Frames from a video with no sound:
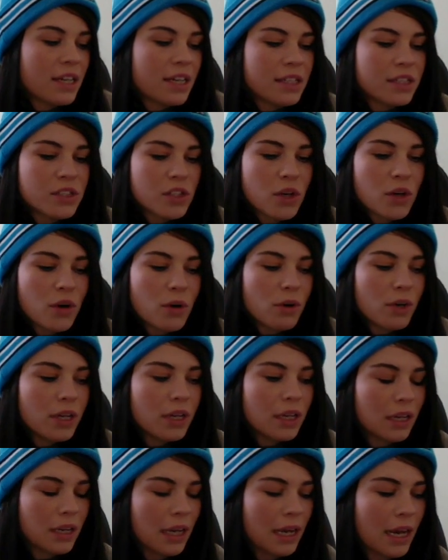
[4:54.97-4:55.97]
And so
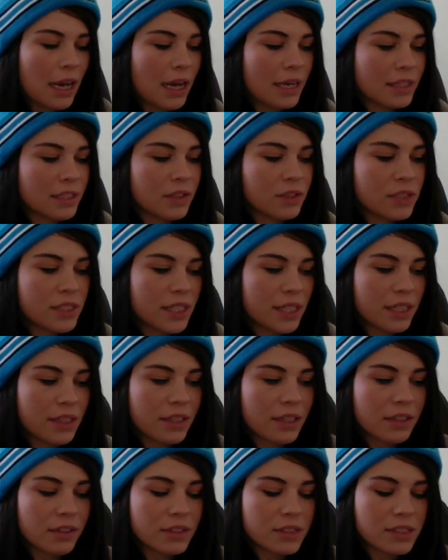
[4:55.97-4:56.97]
as I was sitting
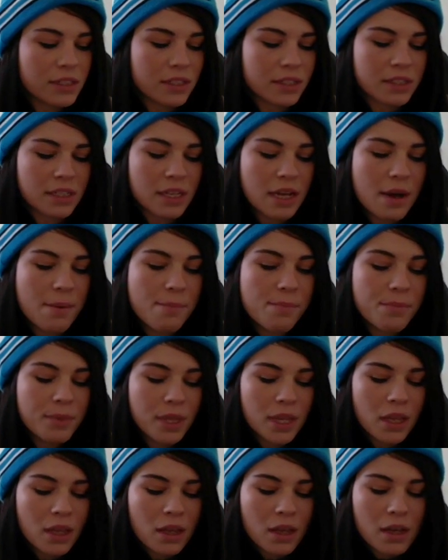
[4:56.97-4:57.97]
there listening to them,
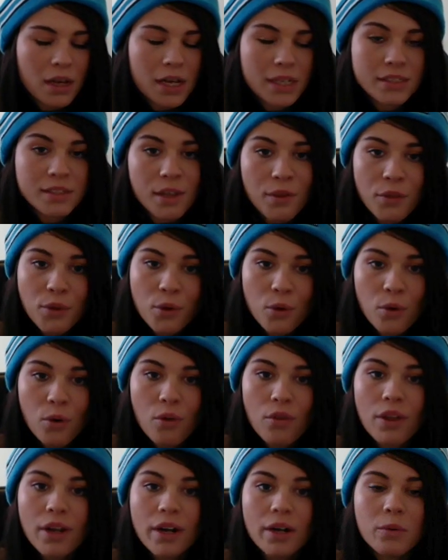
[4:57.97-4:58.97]
I set the
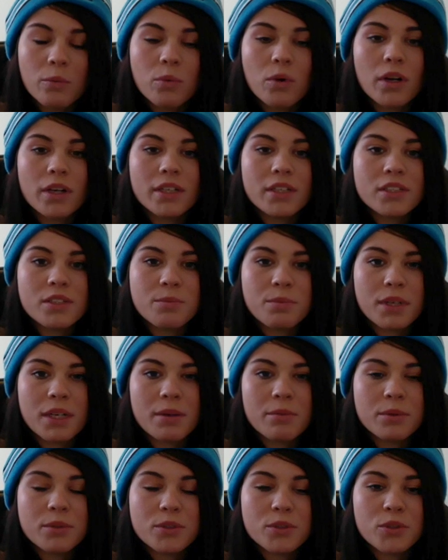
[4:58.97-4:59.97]
goal that I wanted to be
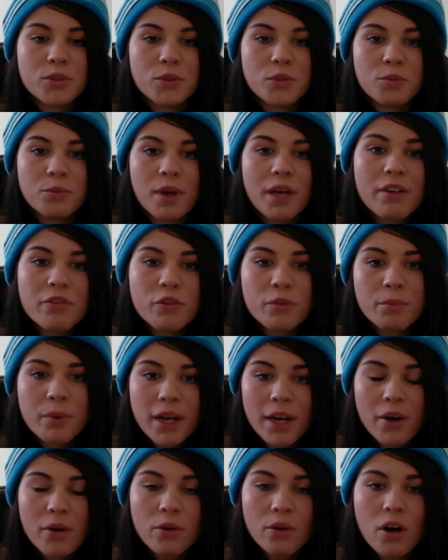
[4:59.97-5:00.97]
able to pay for
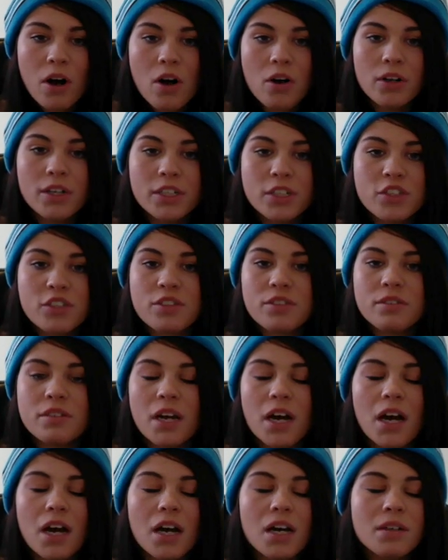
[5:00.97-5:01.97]
my own college
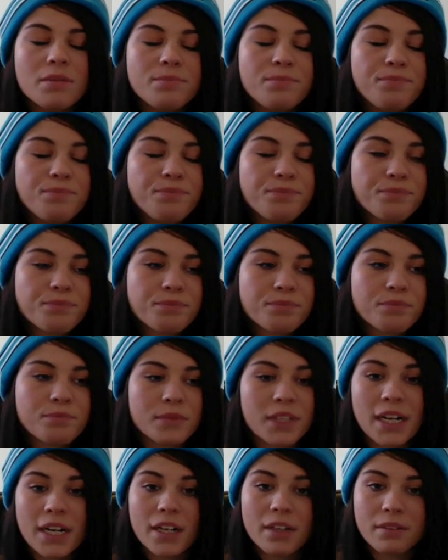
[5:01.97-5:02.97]
the
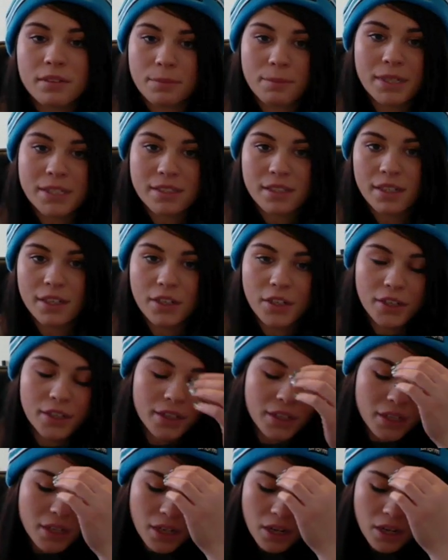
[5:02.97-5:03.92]
best that I could.